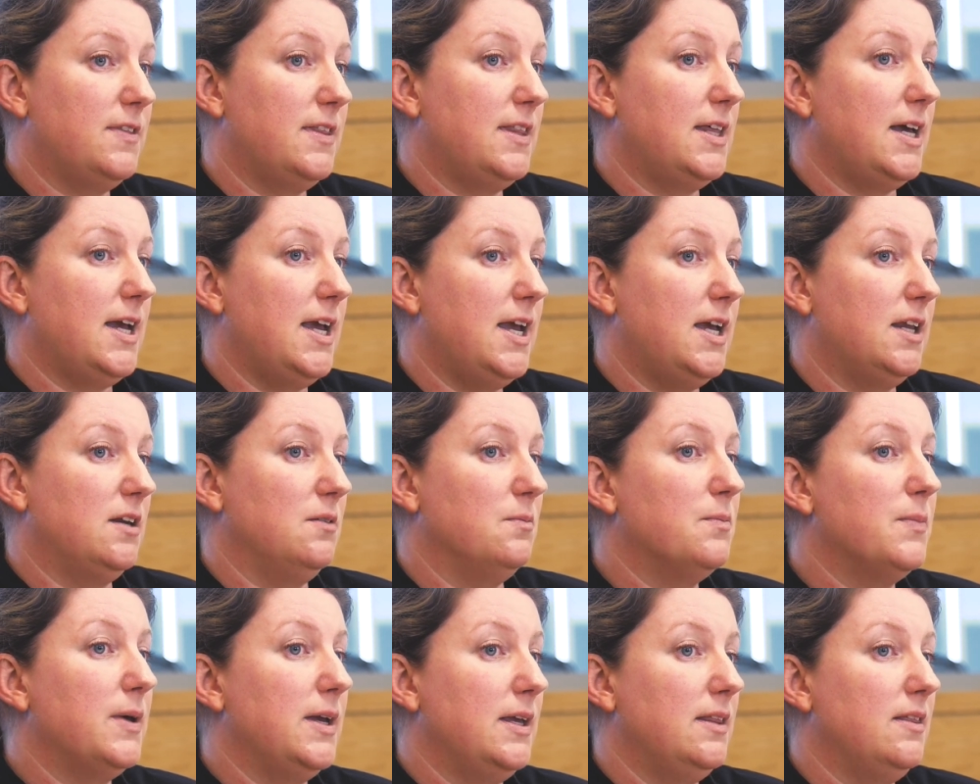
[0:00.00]
they
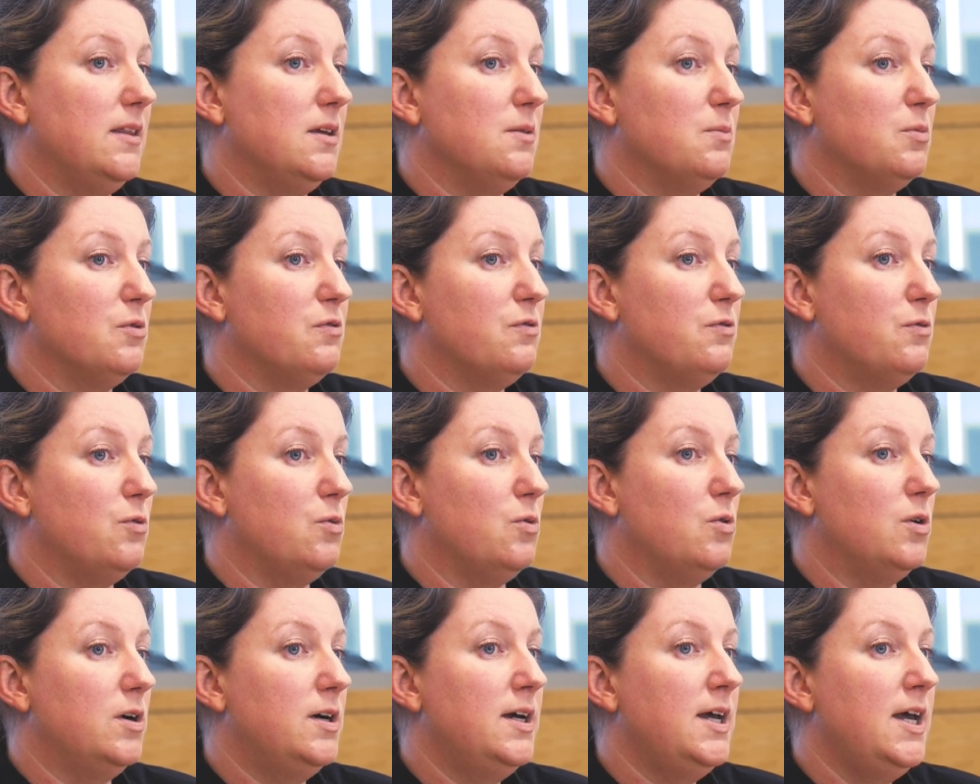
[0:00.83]
hadn't been there
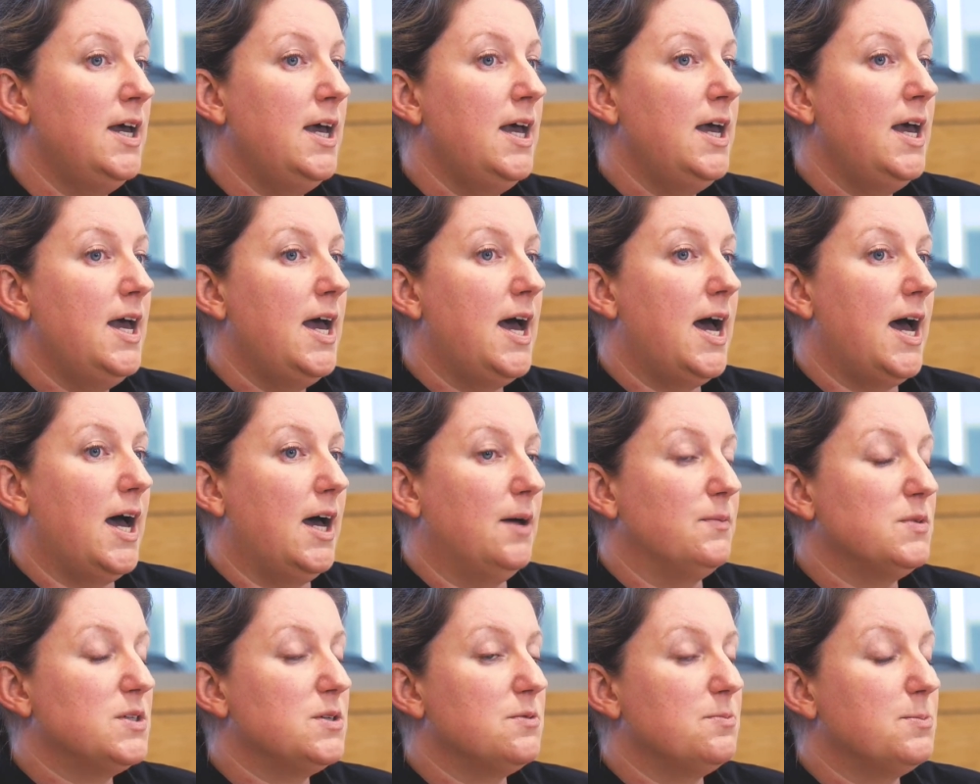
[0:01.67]
before,
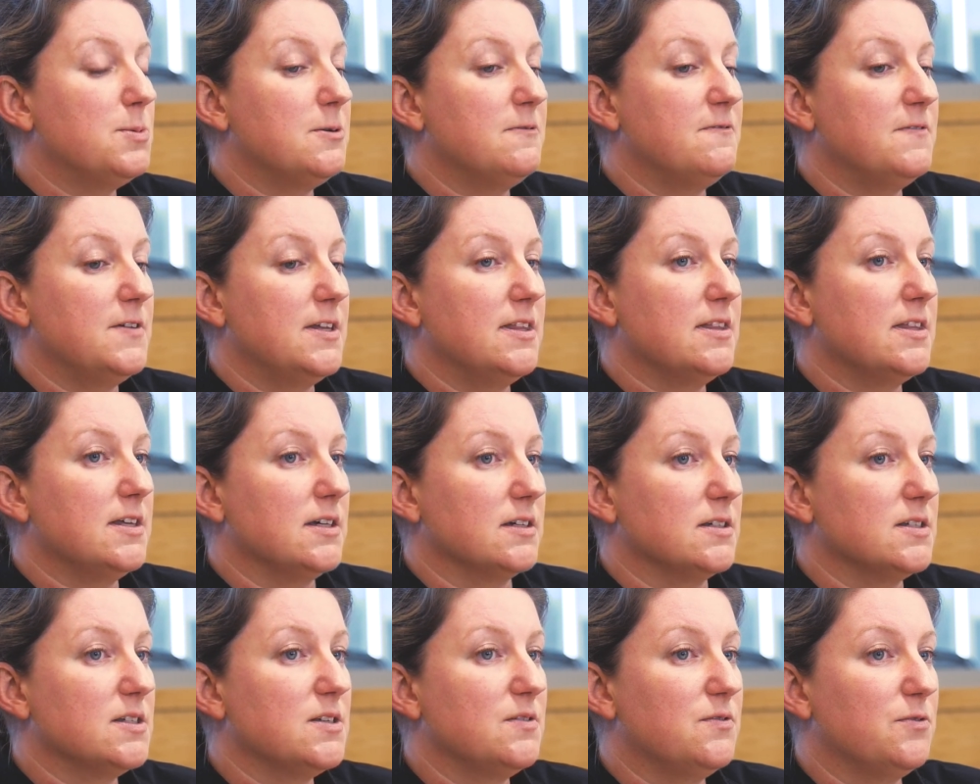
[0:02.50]
to prevent
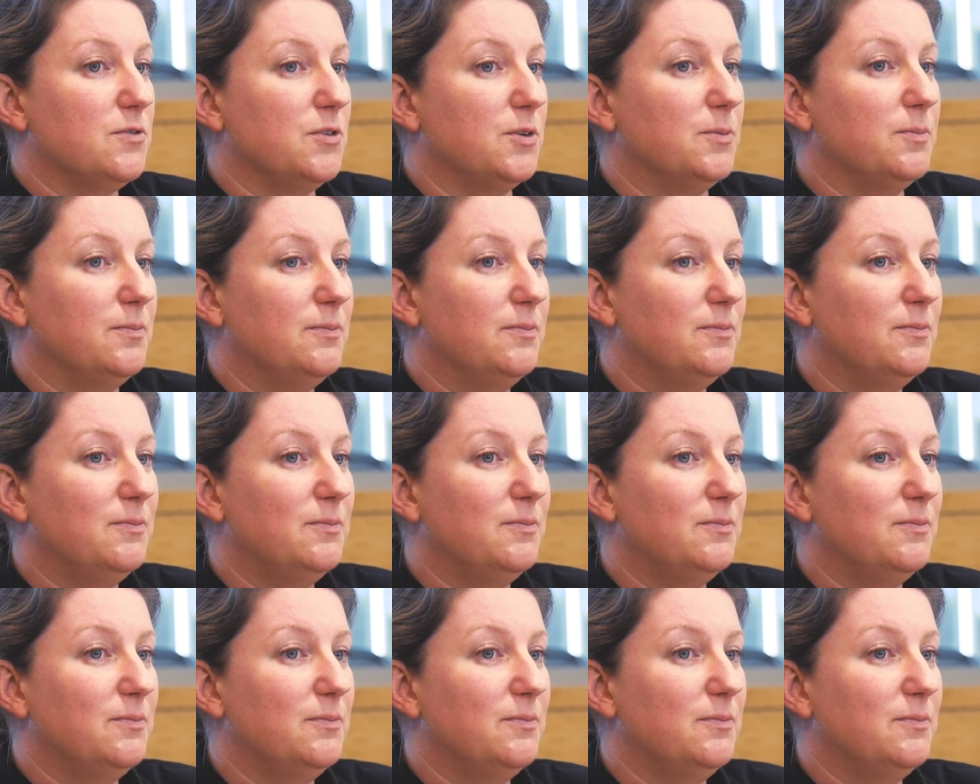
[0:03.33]
things from